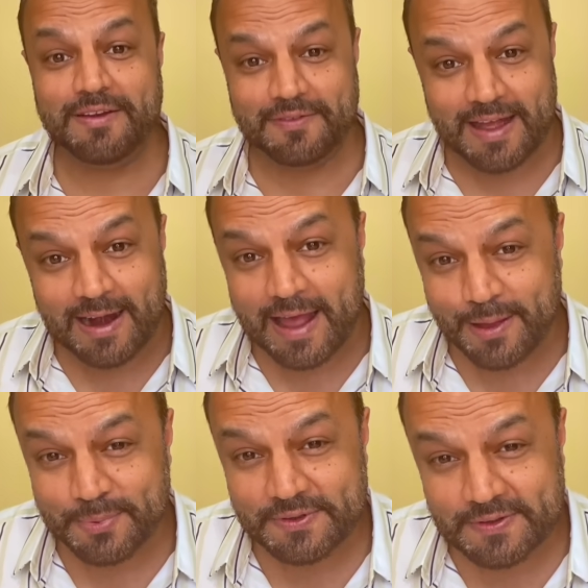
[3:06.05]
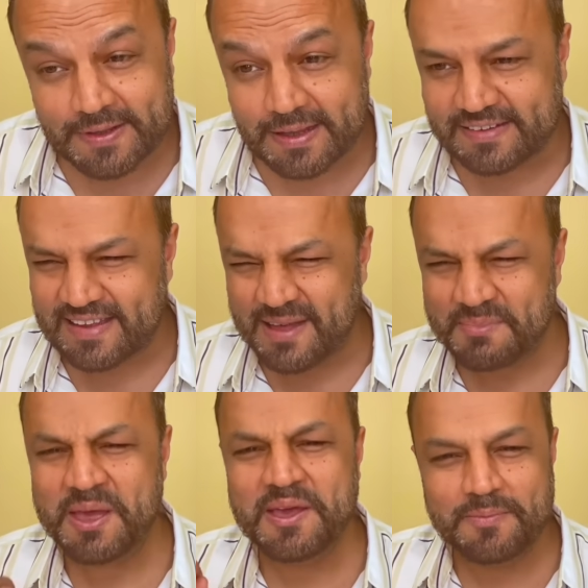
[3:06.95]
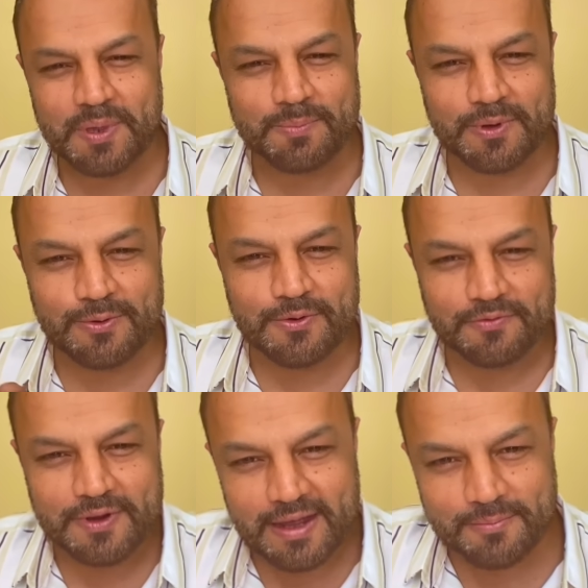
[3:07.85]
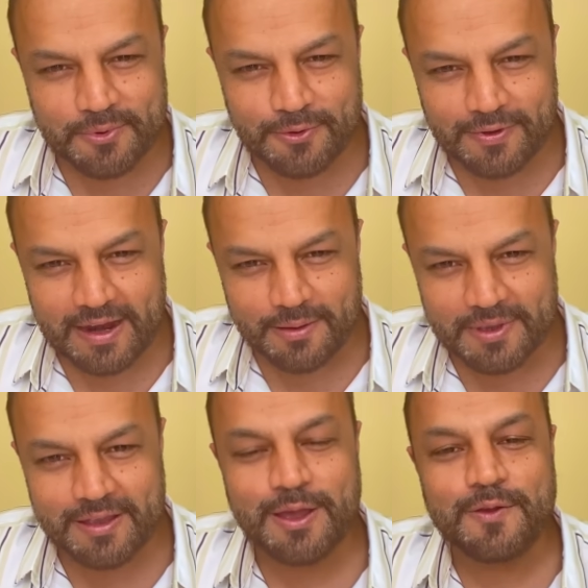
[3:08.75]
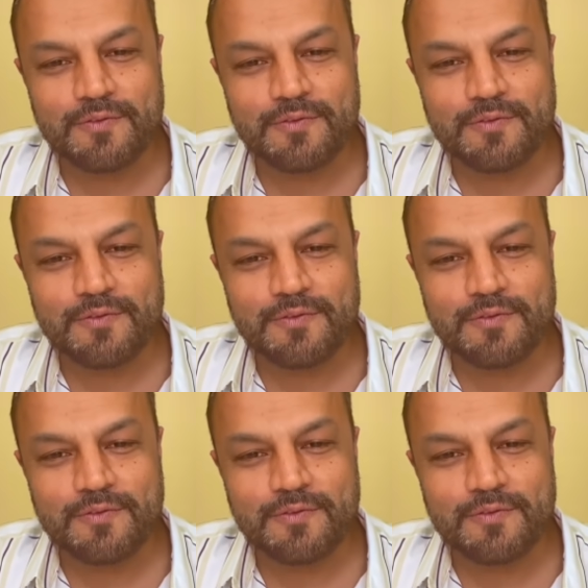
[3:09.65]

And if that happens in the exam, people who've done programming